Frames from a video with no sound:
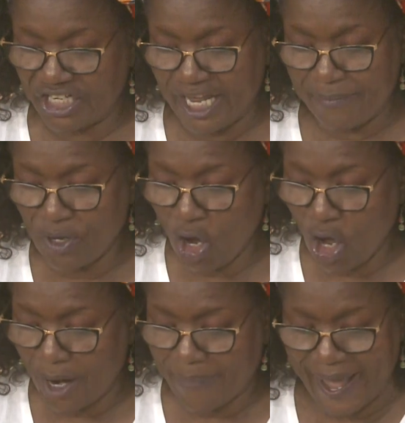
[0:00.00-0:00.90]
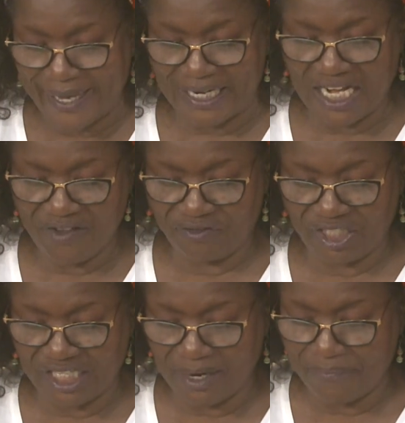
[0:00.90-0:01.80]
named Hall Pike lived
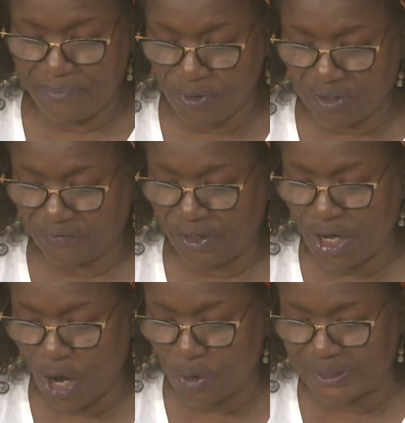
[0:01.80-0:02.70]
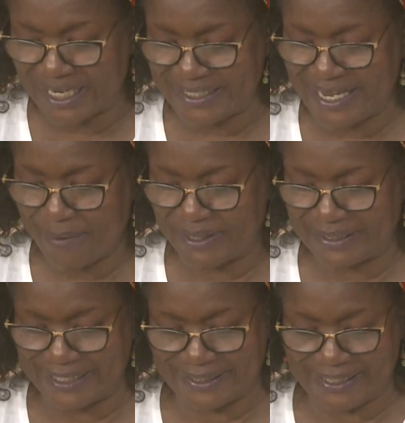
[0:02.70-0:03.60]
in a beautiful house at Yemen's
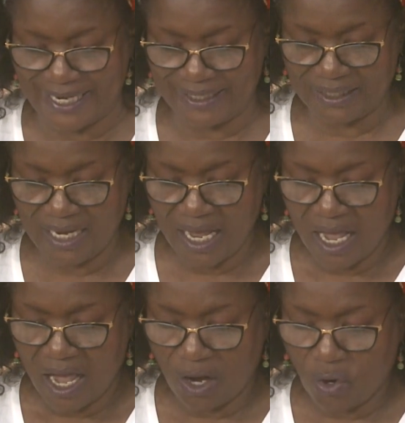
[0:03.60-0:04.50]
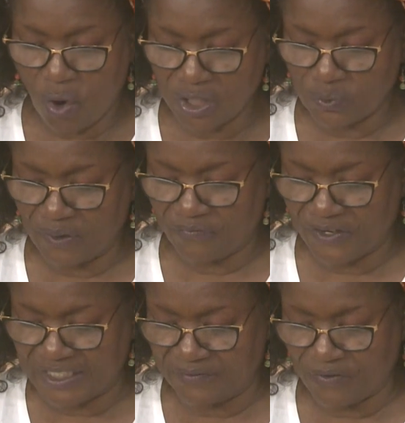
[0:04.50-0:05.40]
estate. A ghost would
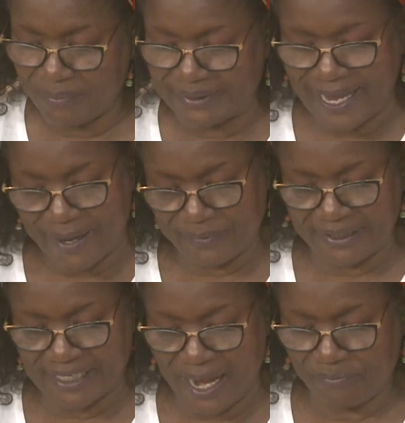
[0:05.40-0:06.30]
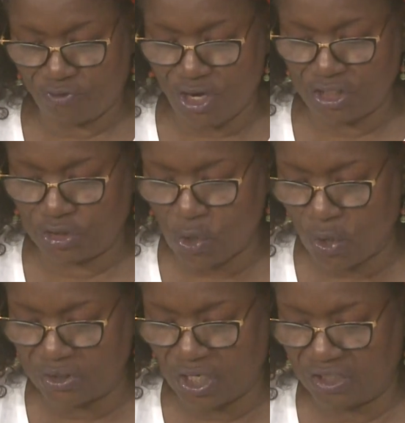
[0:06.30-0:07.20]
visit from time to time, throwing
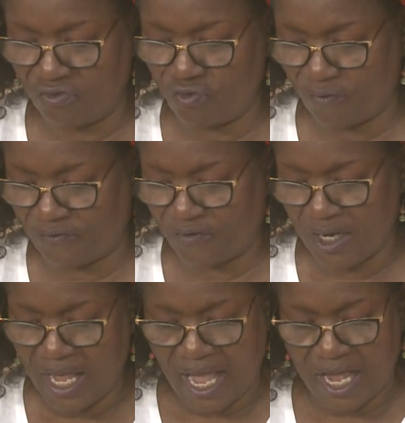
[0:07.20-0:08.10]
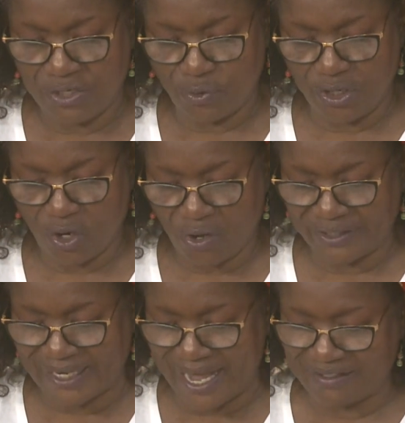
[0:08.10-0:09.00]
stones on the roof and doing other
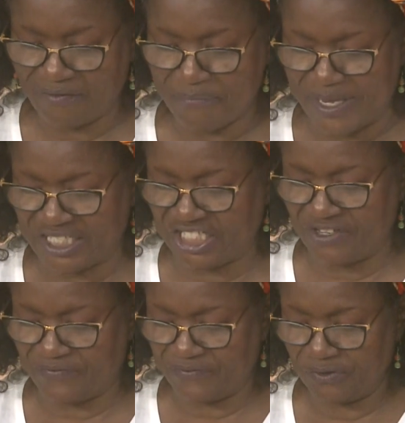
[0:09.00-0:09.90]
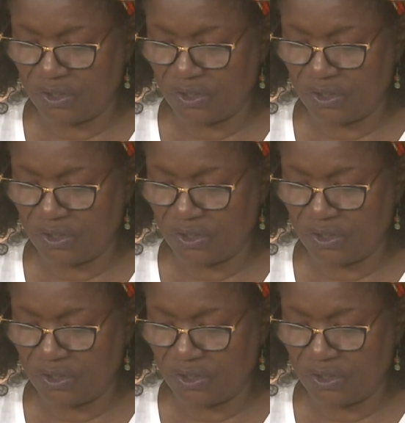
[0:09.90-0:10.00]
kinds of mischief.